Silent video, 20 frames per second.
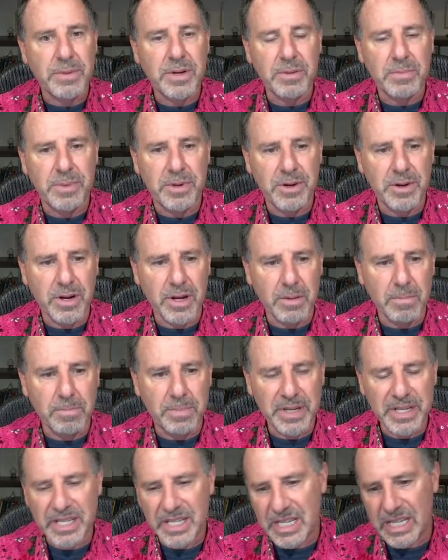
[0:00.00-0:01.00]
computing
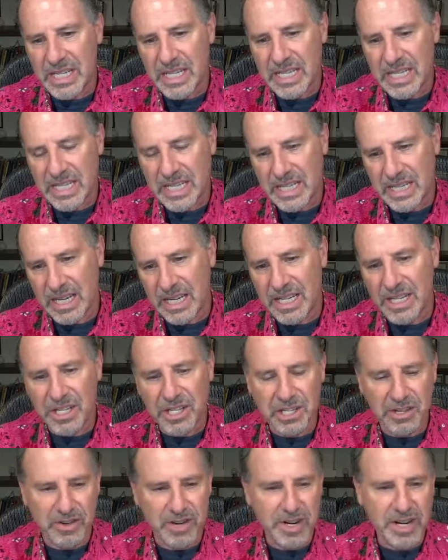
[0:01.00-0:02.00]
business
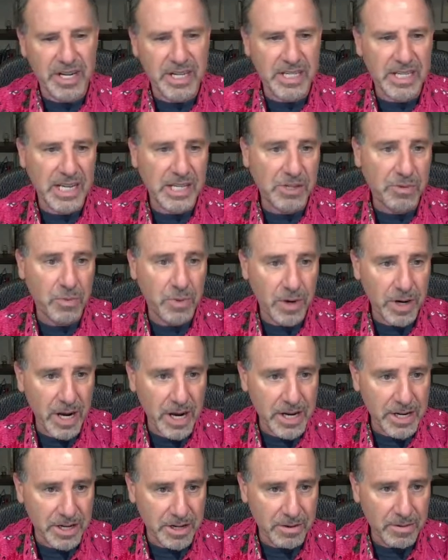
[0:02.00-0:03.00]
industry because that's what
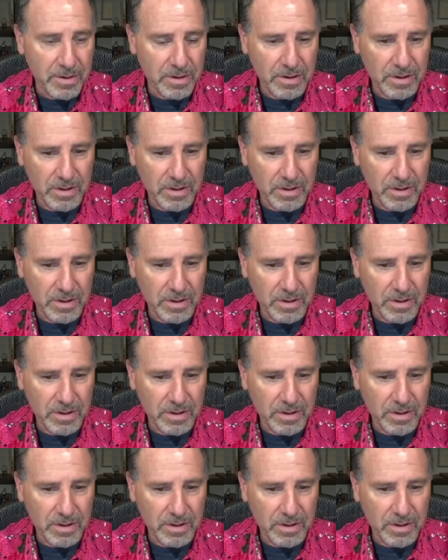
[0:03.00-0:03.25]
I do.